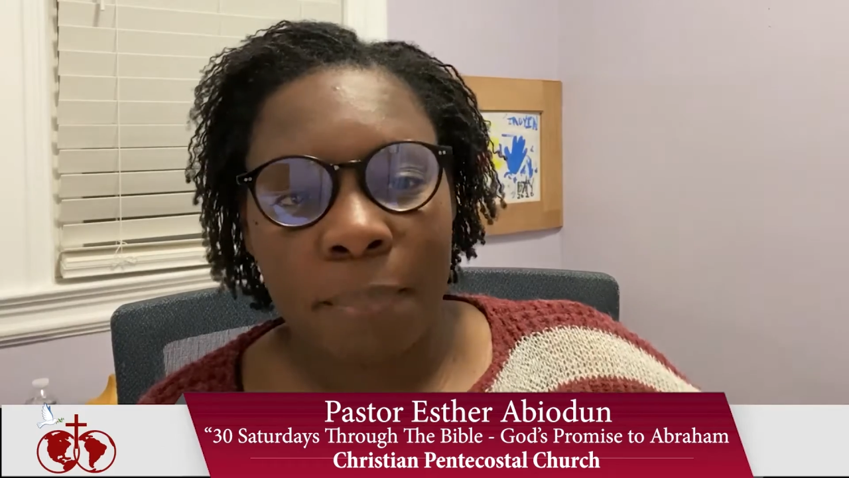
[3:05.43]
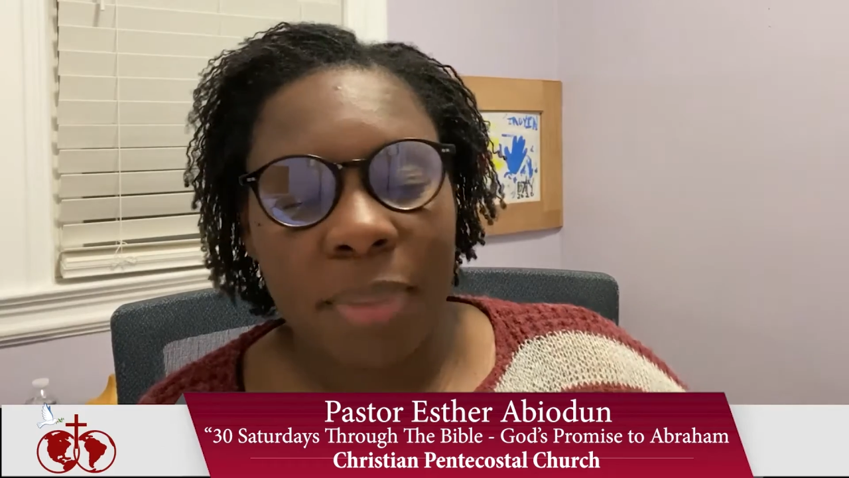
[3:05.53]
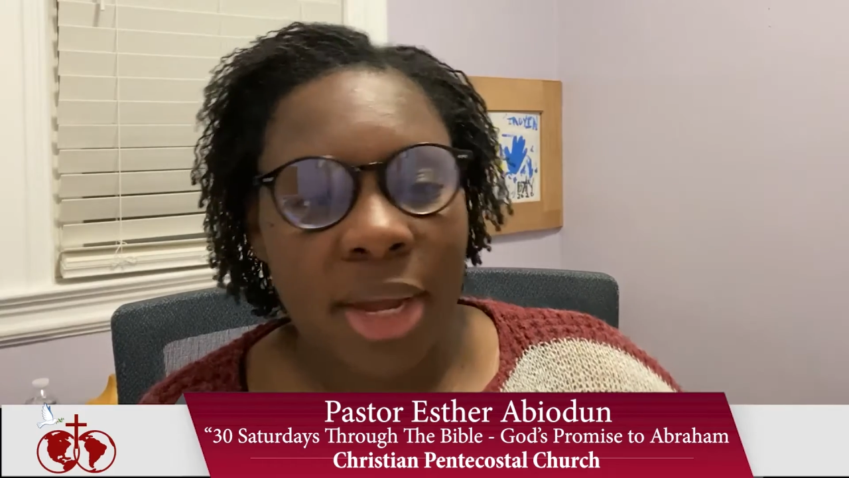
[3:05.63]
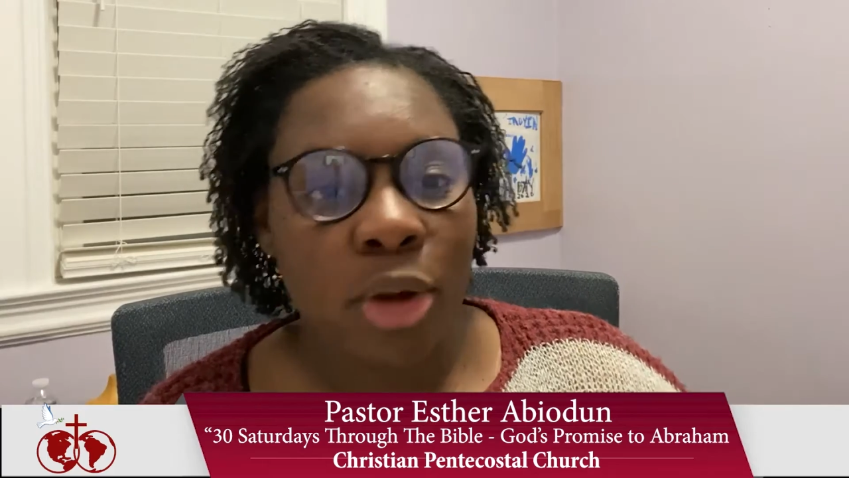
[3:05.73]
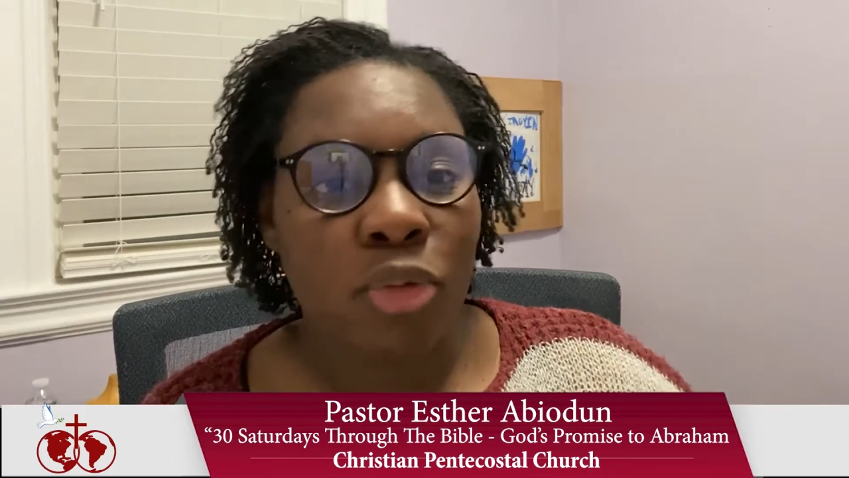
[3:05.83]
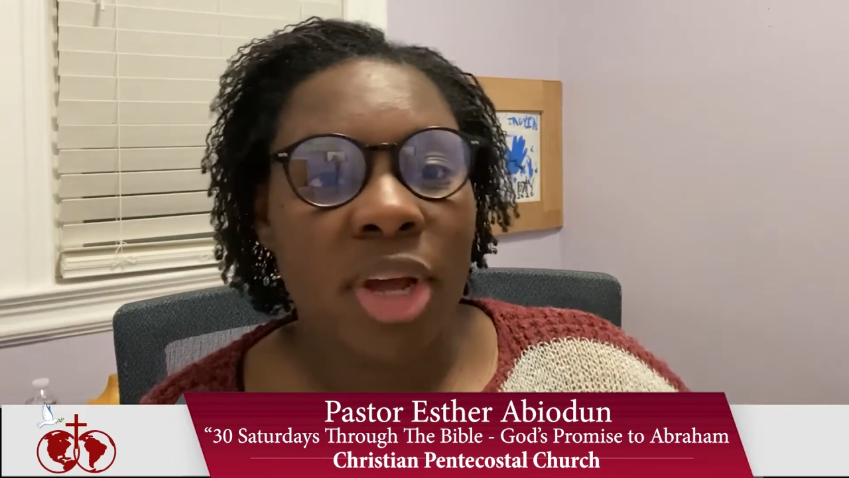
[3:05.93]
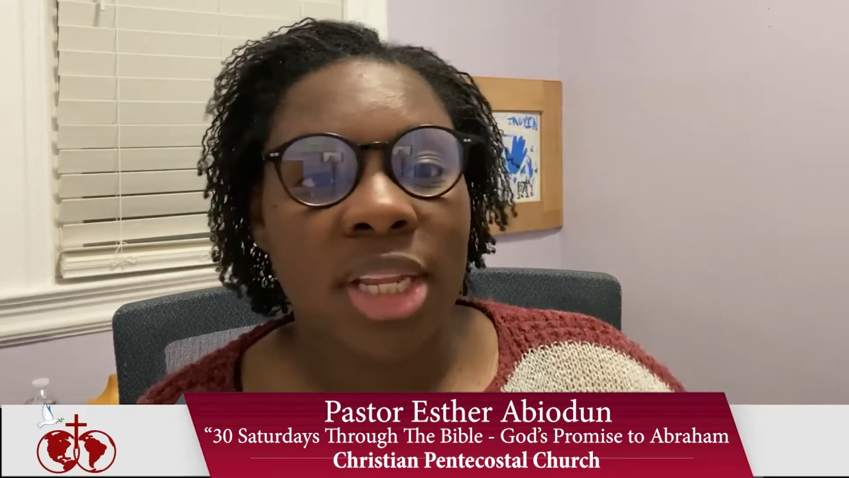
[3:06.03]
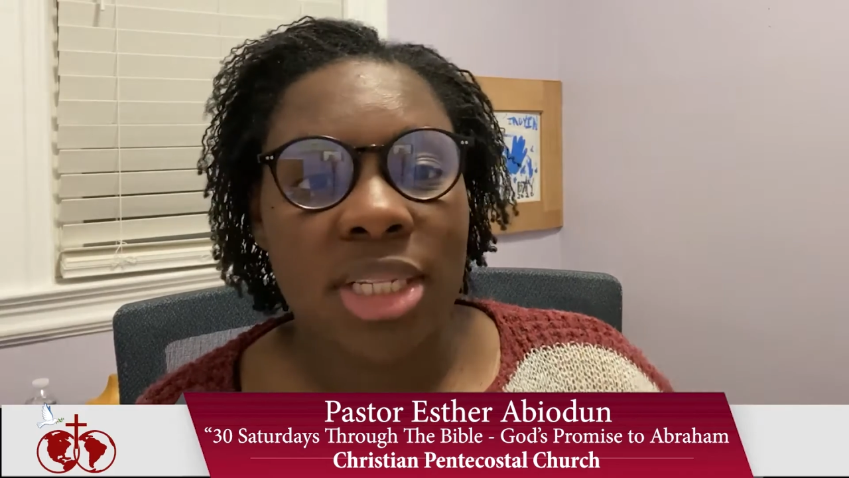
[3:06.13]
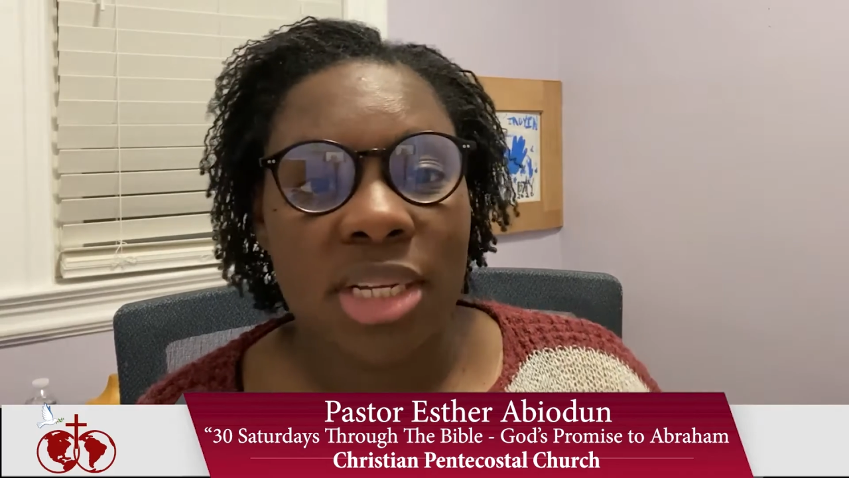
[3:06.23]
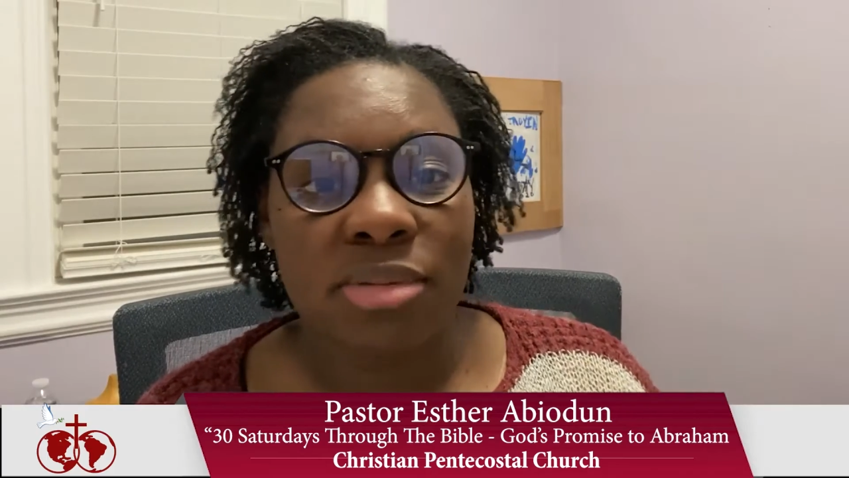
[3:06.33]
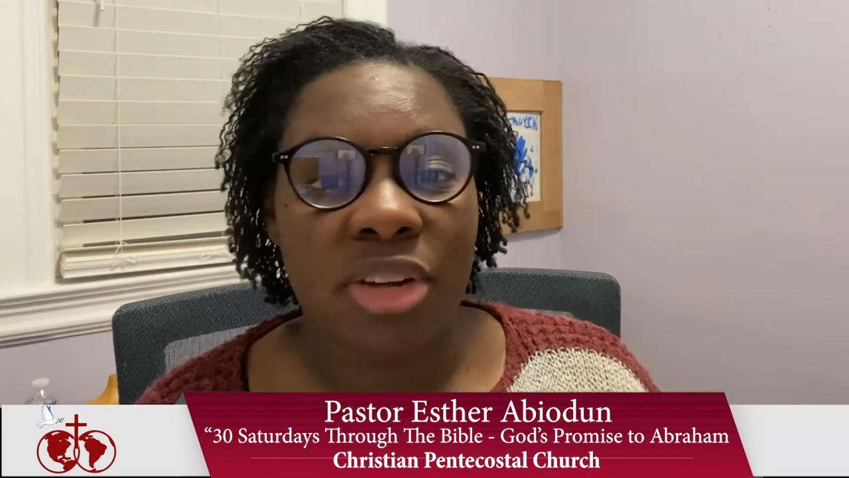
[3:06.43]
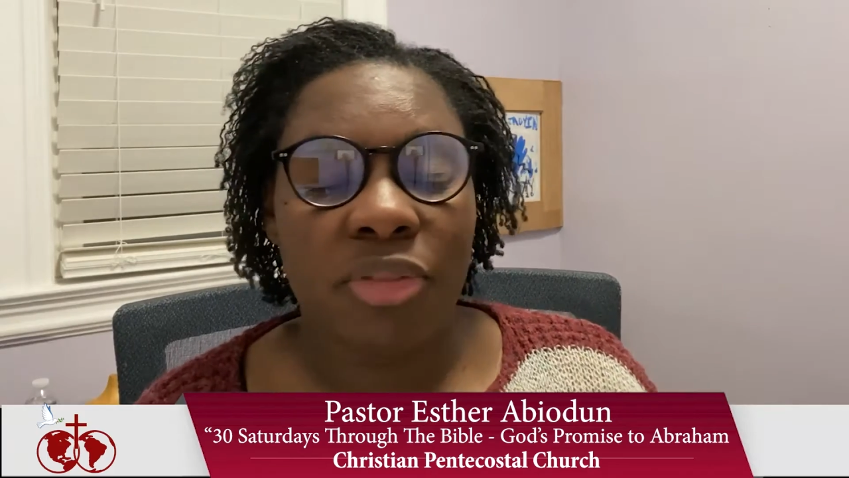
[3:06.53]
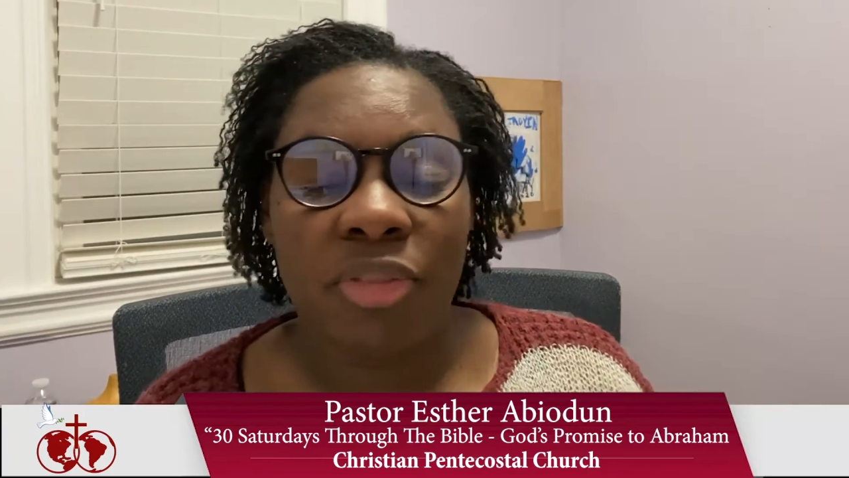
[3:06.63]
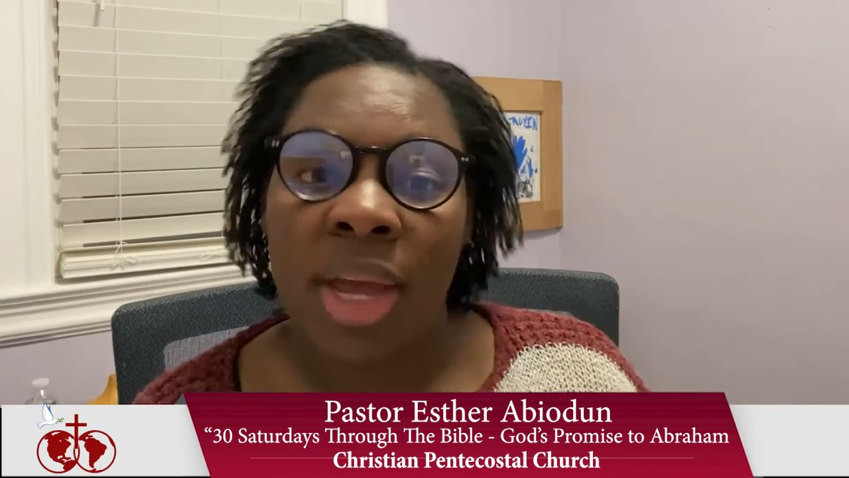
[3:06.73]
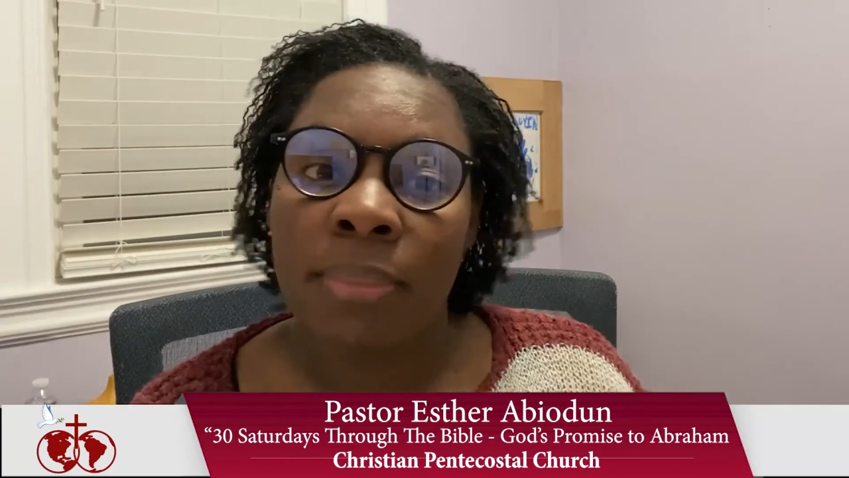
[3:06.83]
bigger relatives
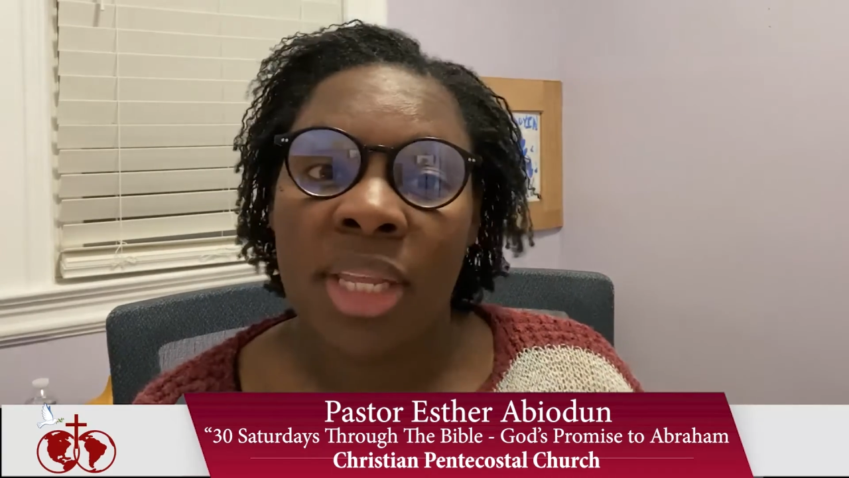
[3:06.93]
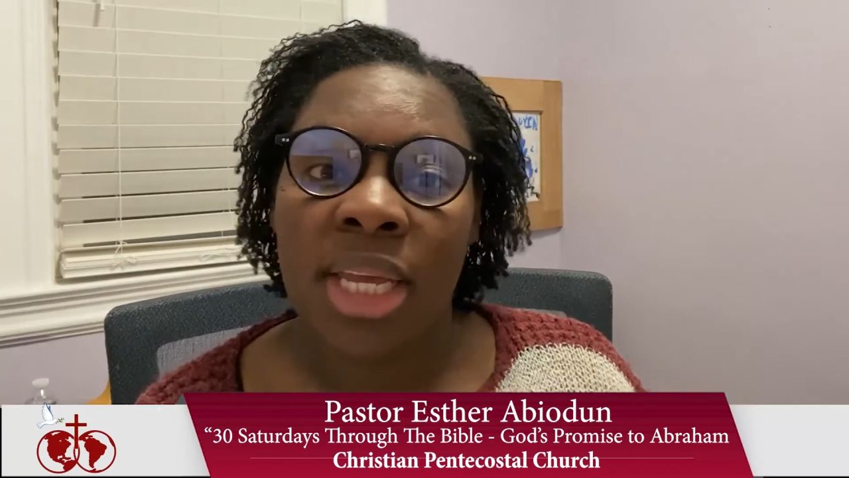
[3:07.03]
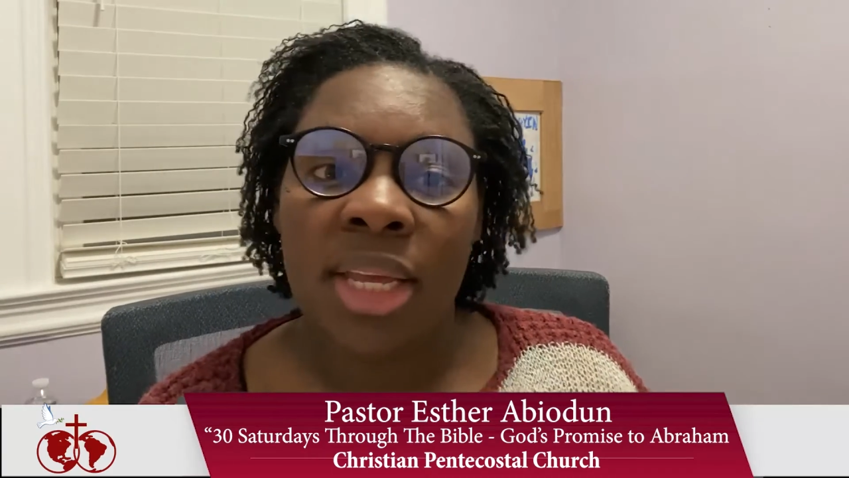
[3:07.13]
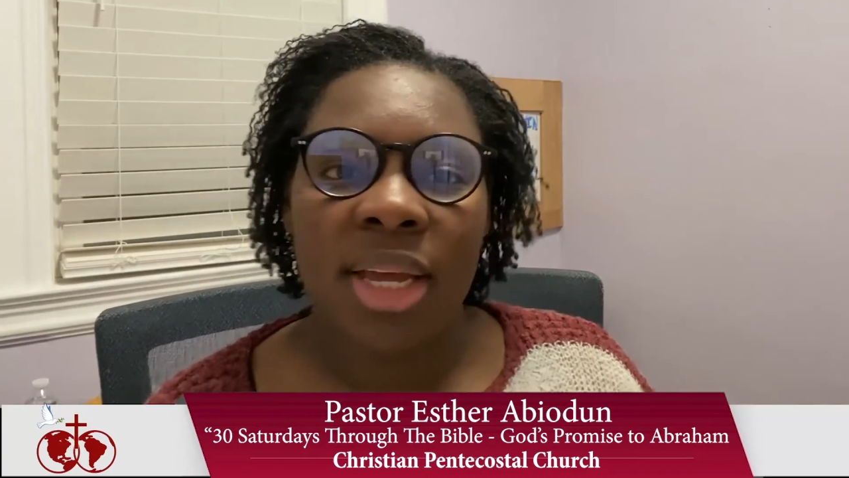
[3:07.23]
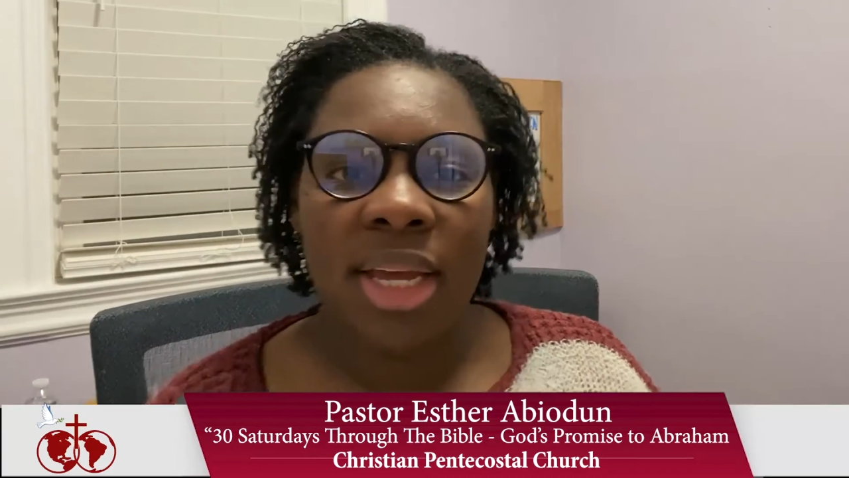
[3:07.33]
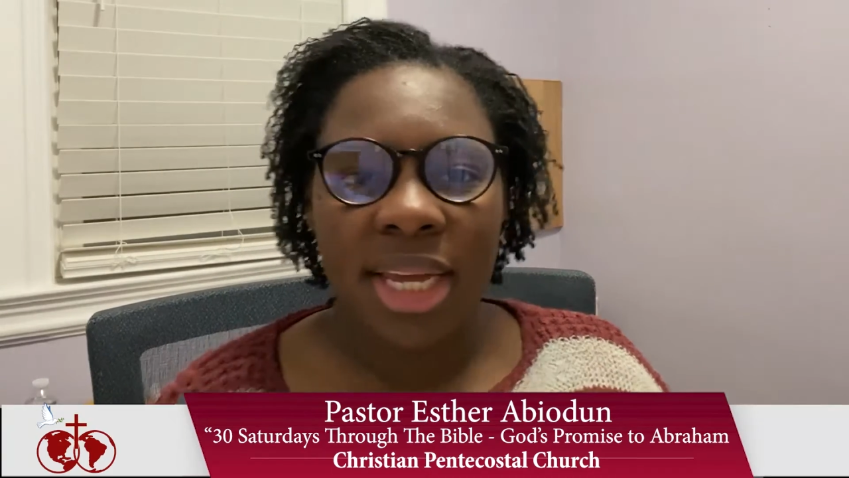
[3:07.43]
and family.